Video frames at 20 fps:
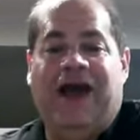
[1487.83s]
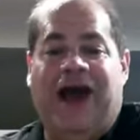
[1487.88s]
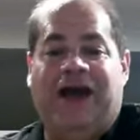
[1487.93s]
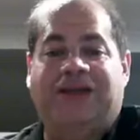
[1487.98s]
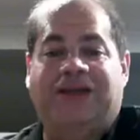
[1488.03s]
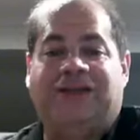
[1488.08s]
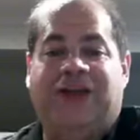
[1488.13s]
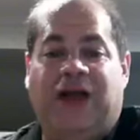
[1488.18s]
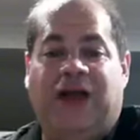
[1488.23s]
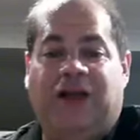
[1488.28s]

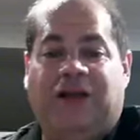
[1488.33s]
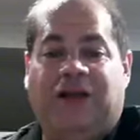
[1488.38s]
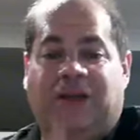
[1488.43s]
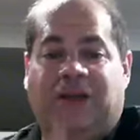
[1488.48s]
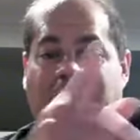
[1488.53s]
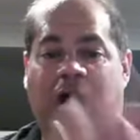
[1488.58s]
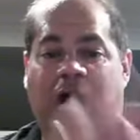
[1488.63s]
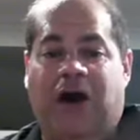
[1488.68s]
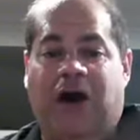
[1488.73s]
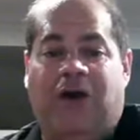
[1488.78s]
Until
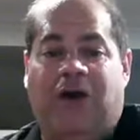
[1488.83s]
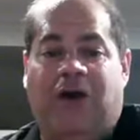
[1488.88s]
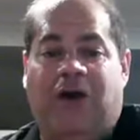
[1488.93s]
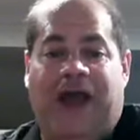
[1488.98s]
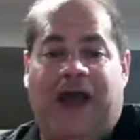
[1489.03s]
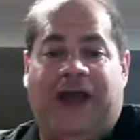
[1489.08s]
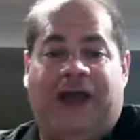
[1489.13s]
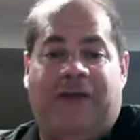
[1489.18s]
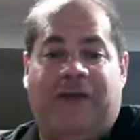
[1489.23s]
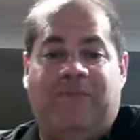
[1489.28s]
tomorrow
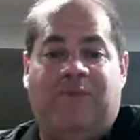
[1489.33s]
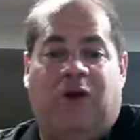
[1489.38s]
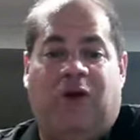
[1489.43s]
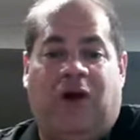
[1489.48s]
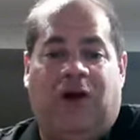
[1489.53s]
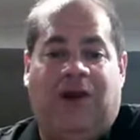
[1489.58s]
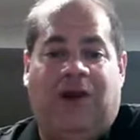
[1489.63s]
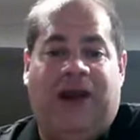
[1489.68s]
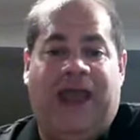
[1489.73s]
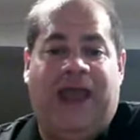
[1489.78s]
night at
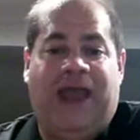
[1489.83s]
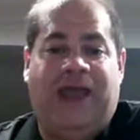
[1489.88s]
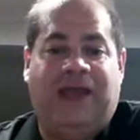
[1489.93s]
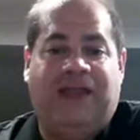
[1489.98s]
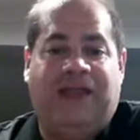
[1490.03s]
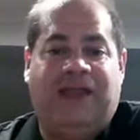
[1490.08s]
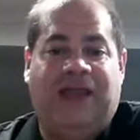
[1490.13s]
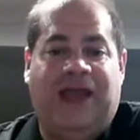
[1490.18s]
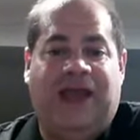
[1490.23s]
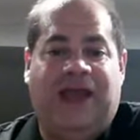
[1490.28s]
more
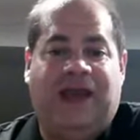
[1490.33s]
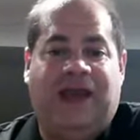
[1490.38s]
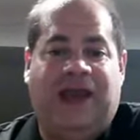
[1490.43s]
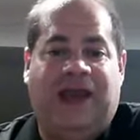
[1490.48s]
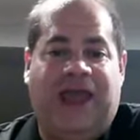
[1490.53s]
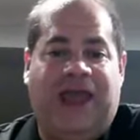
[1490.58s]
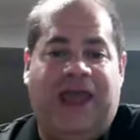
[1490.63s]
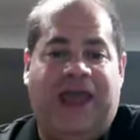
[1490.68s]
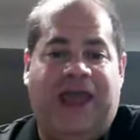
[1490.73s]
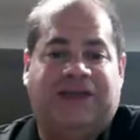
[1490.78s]
8 than
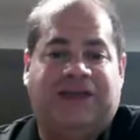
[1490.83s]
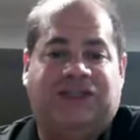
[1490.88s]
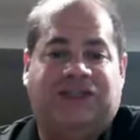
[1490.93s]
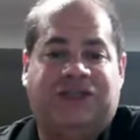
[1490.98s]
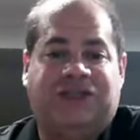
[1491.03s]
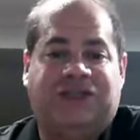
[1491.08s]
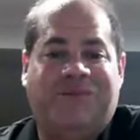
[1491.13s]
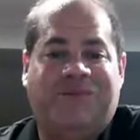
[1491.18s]
ish.